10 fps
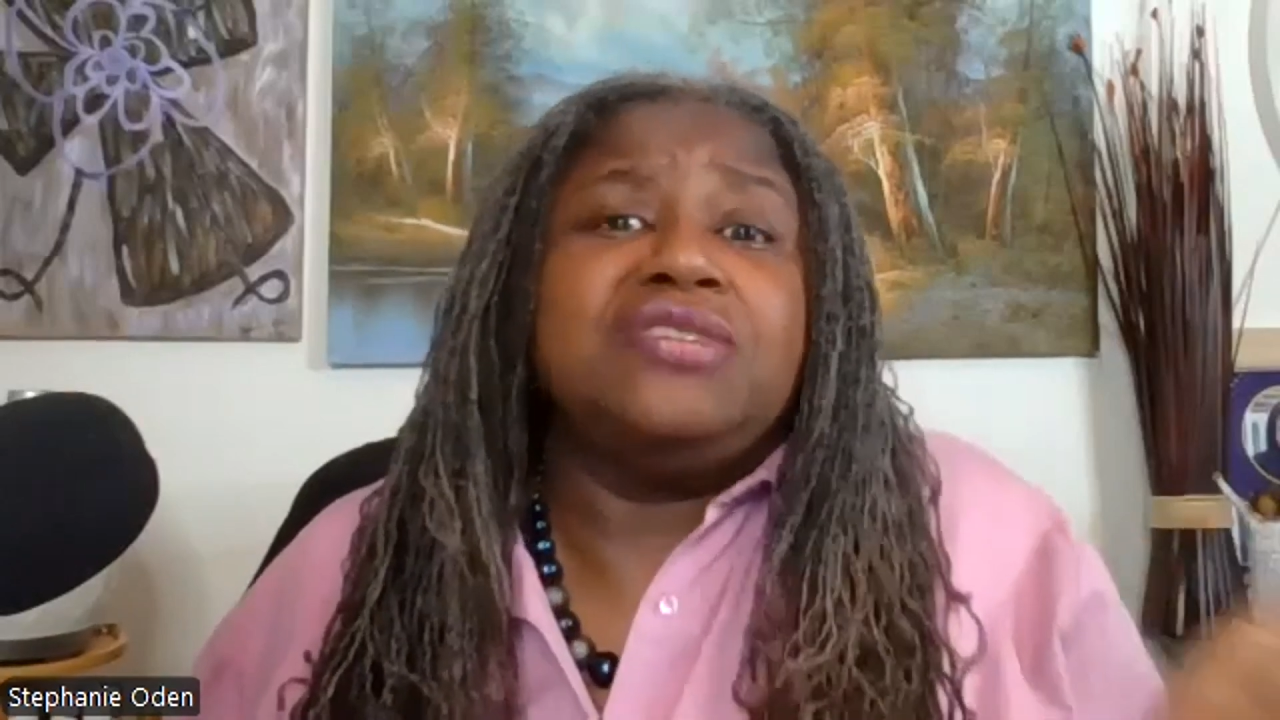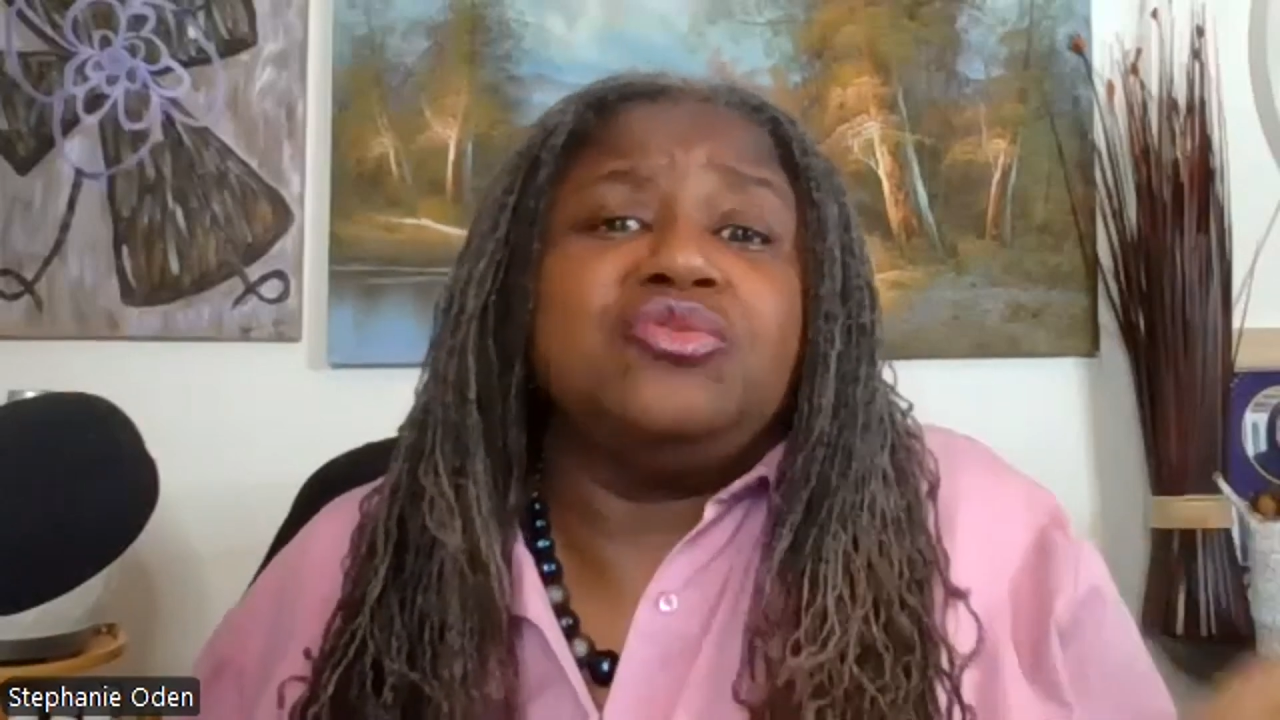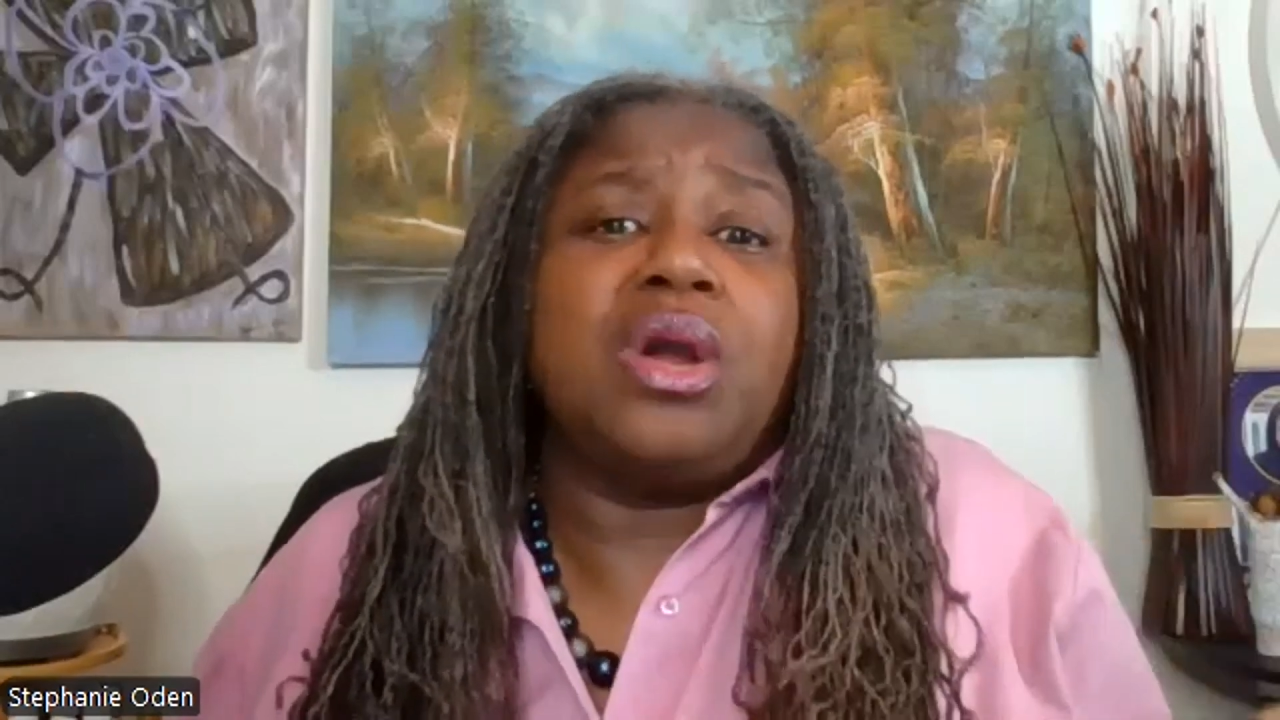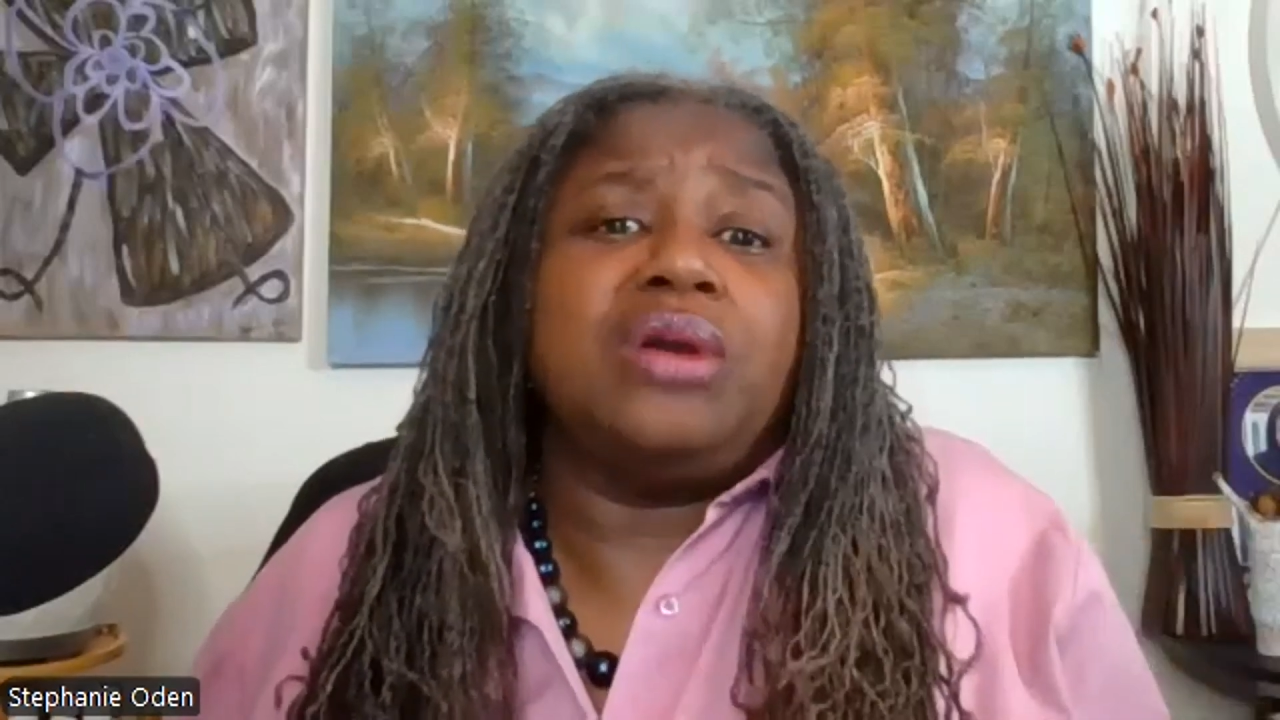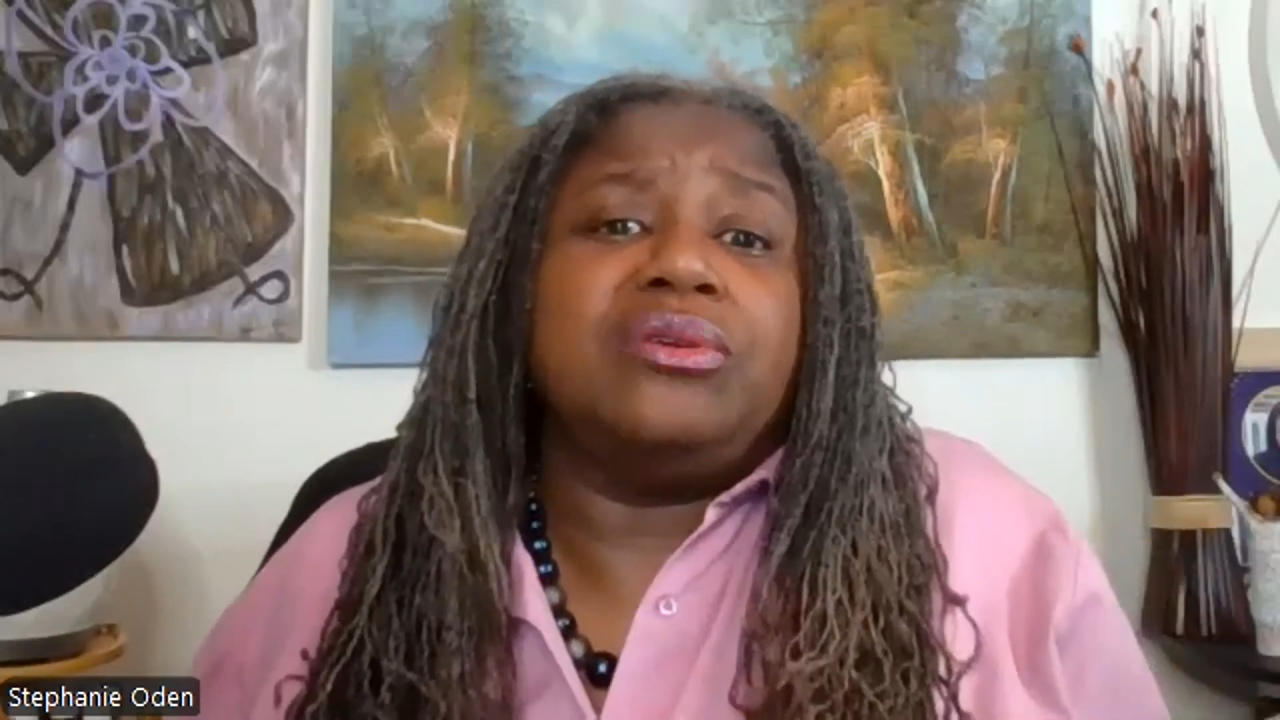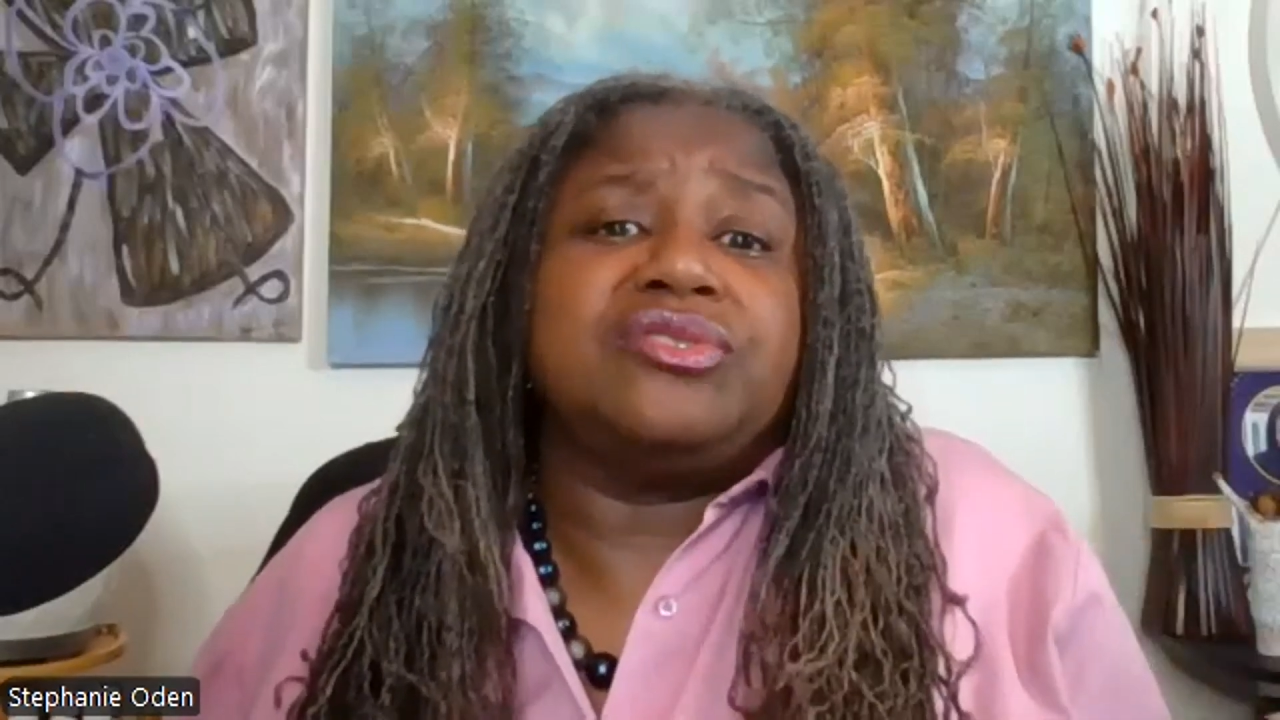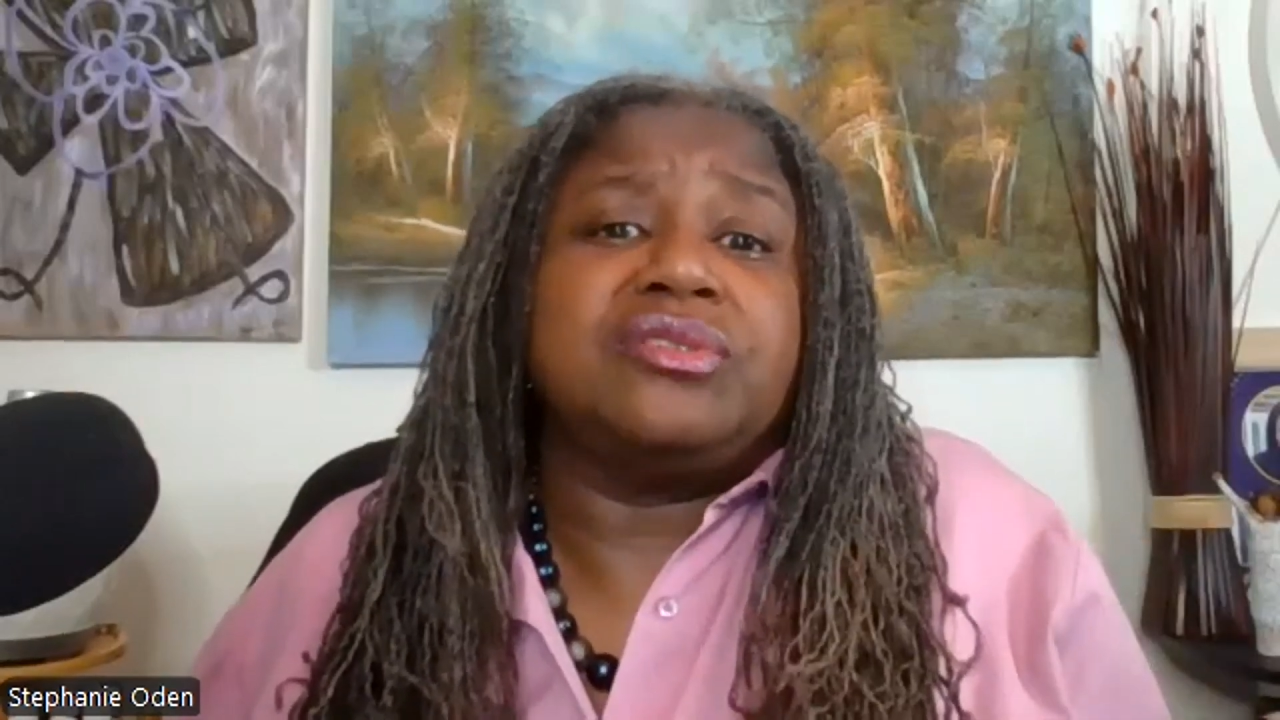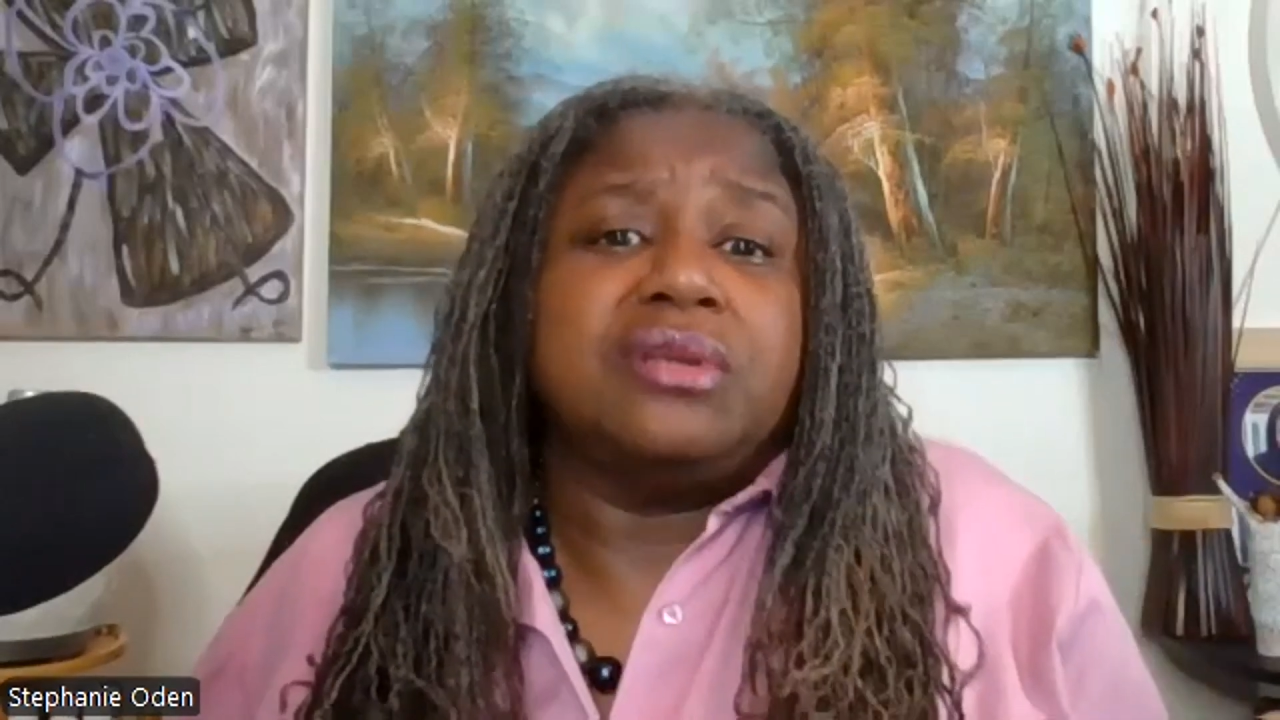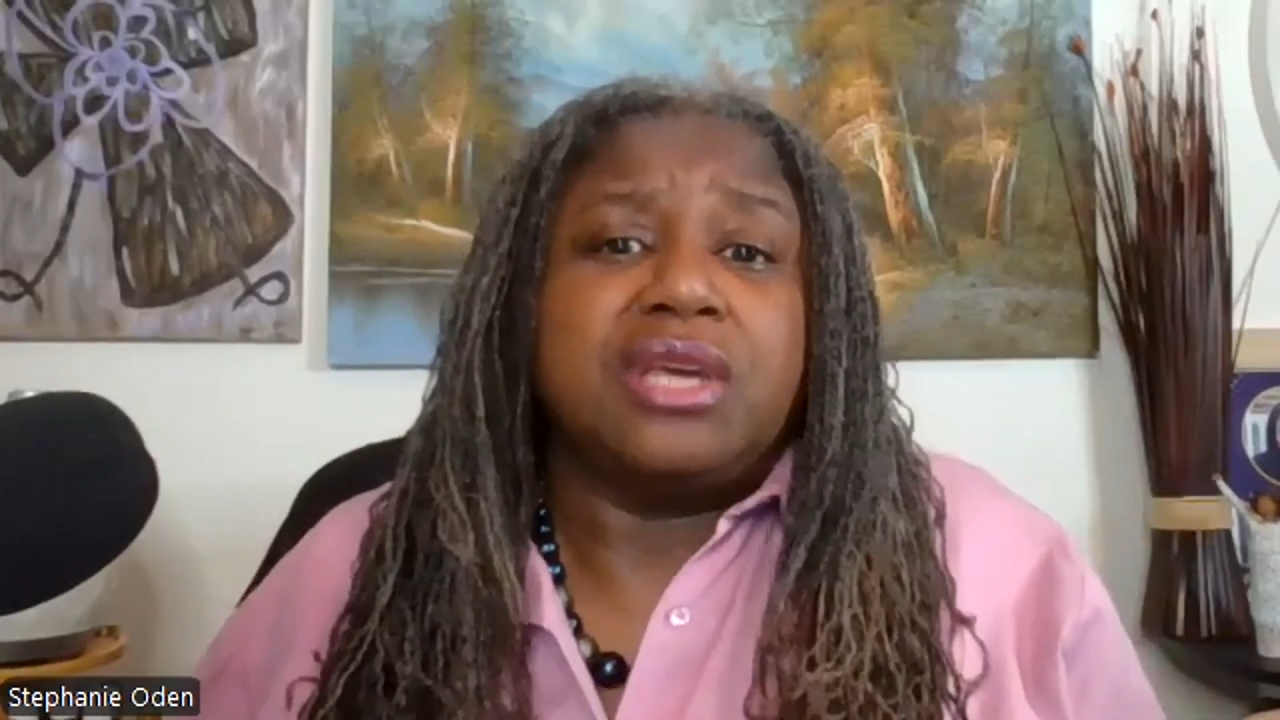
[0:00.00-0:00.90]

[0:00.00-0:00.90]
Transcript: is worse,